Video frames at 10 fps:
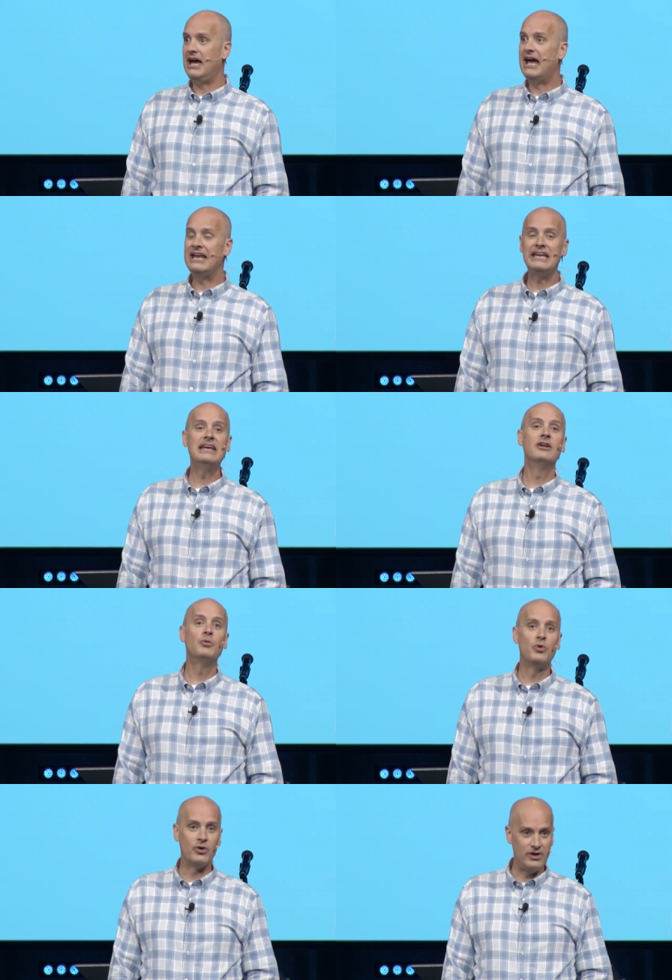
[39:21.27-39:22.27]
And in a
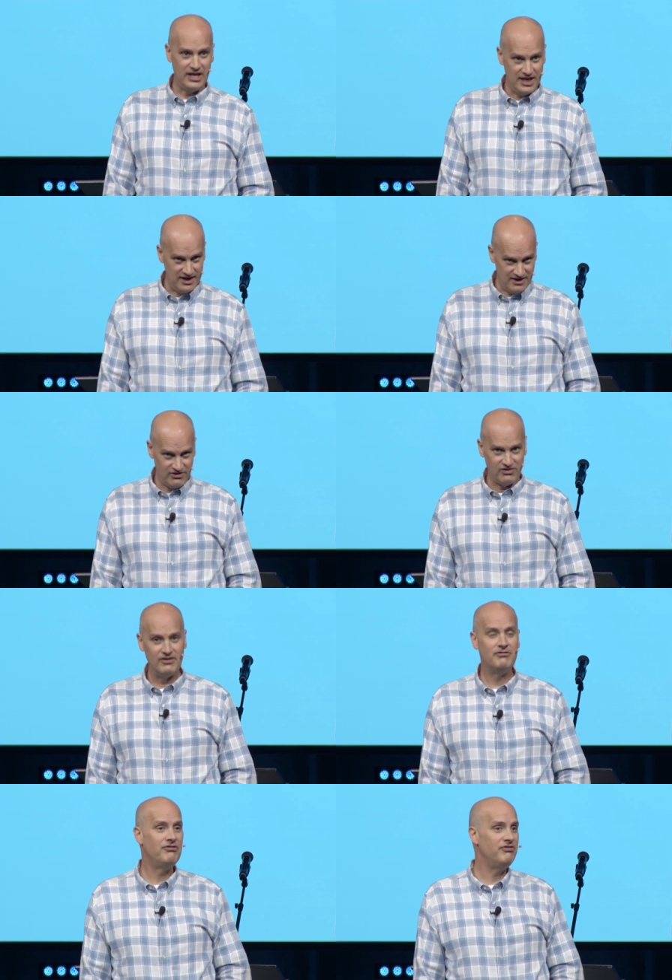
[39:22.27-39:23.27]
word, it is
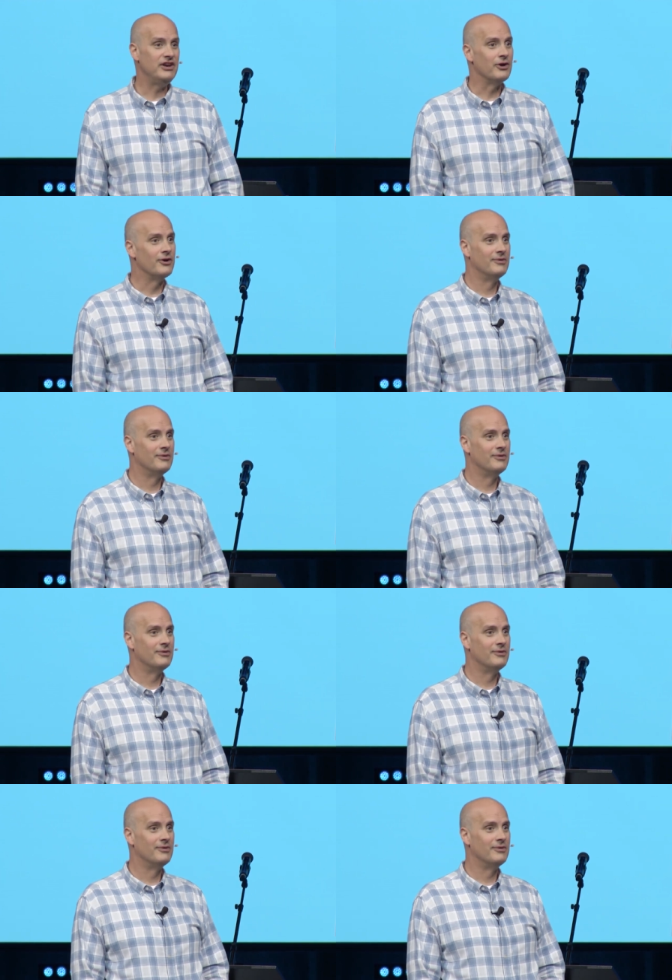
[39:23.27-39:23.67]
fear.